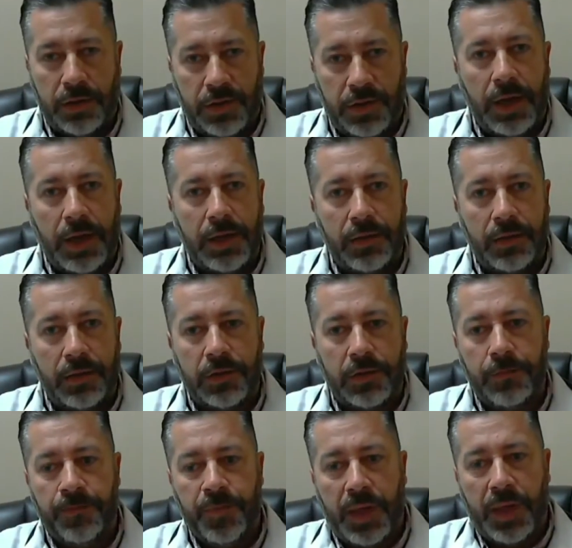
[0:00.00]

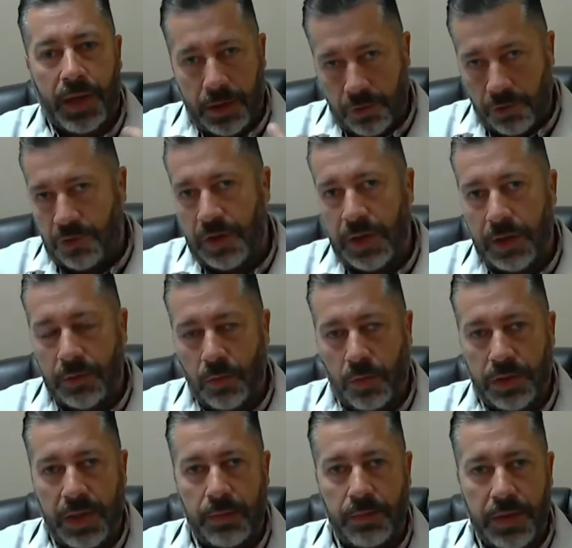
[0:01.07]
science, I understand
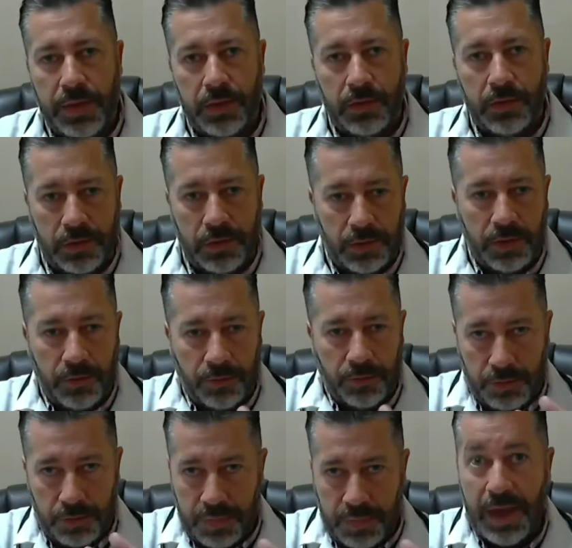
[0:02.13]
what that means
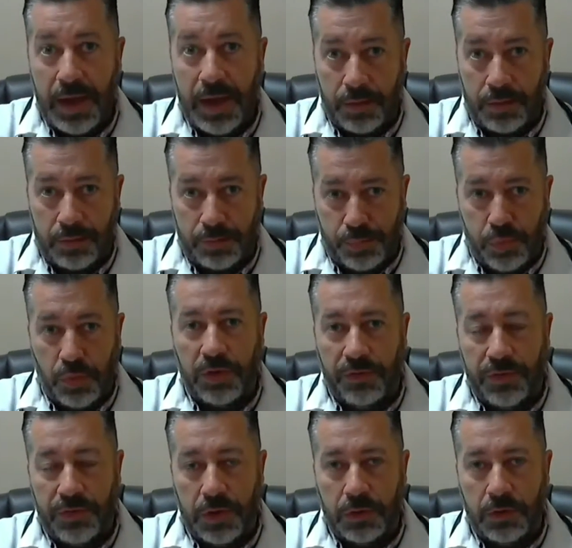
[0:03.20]
from that point
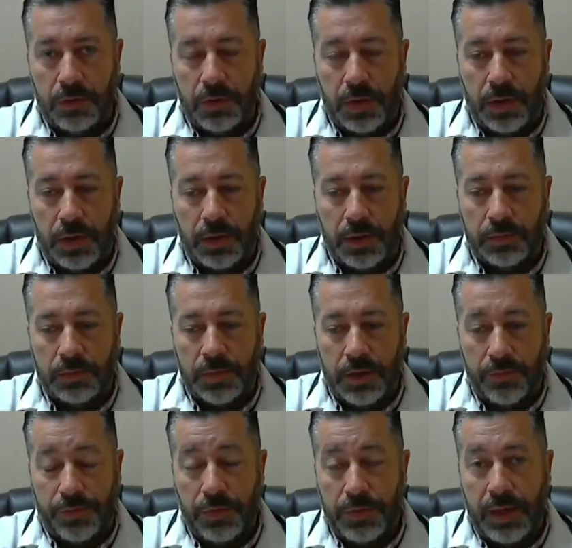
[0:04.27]
of view,
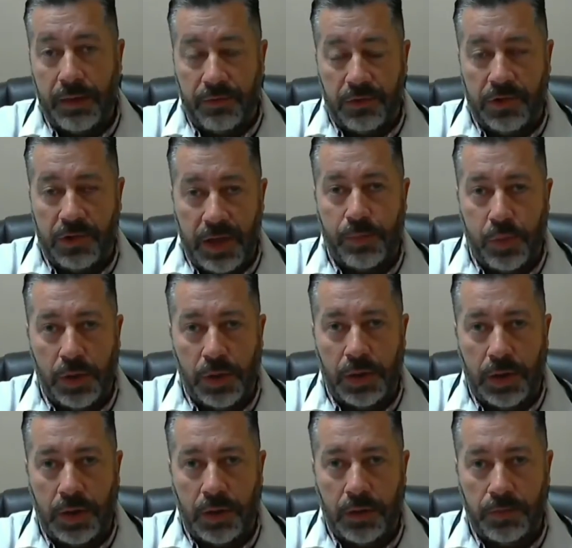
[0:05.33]
and from that standpoint
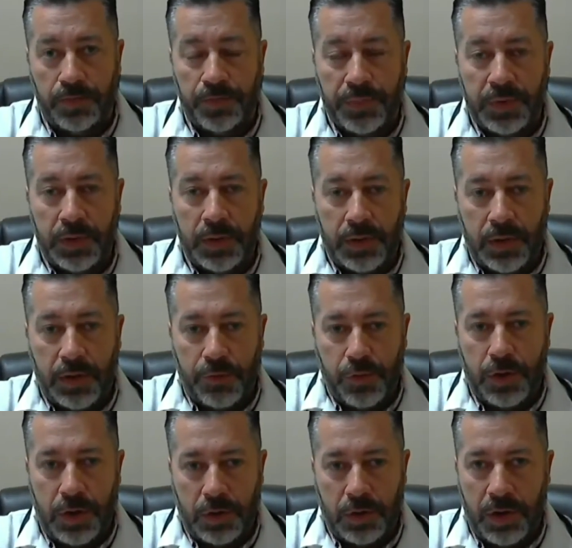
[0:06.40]
alone. If
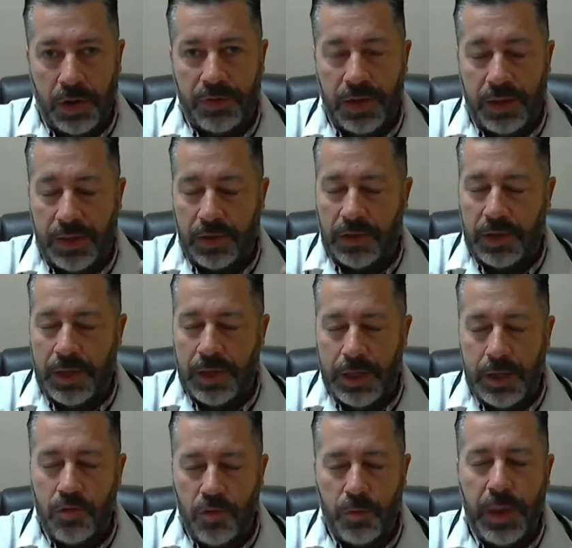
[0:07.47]
you're not aware of that, that's a
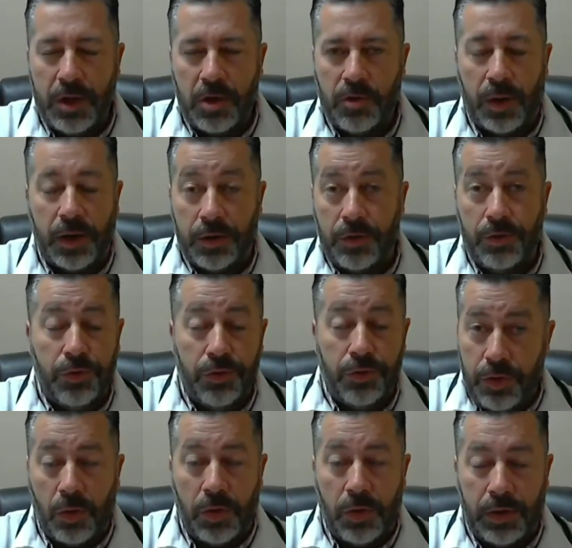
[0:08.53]
huge benchmark.
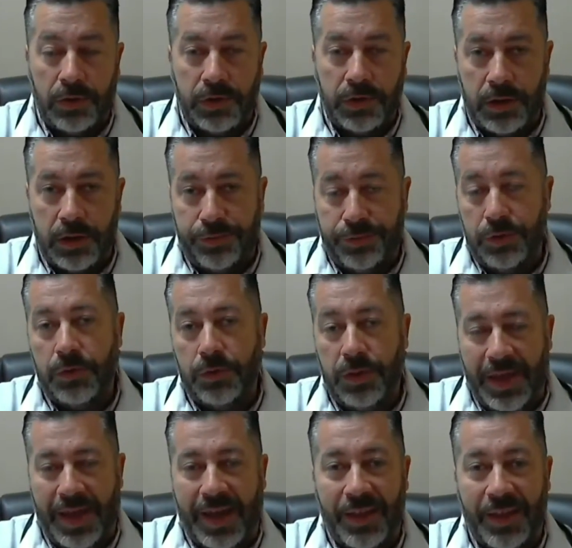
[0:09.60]
No one else can do
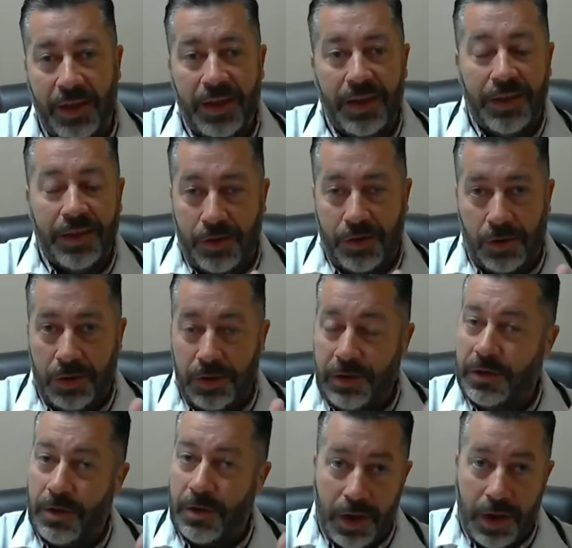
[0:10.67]
that, or at
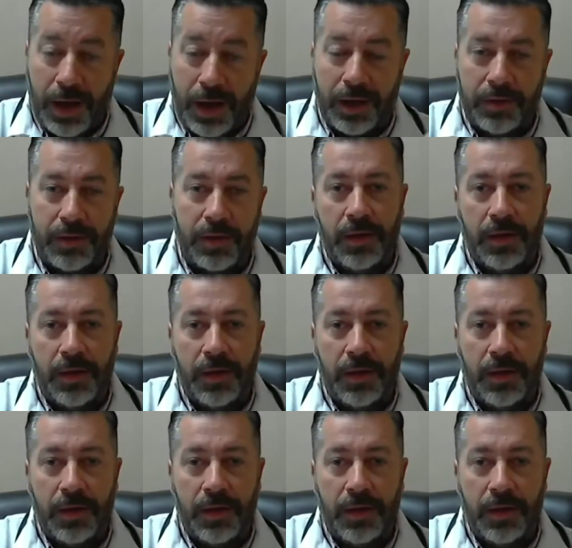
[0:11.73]
least they're not.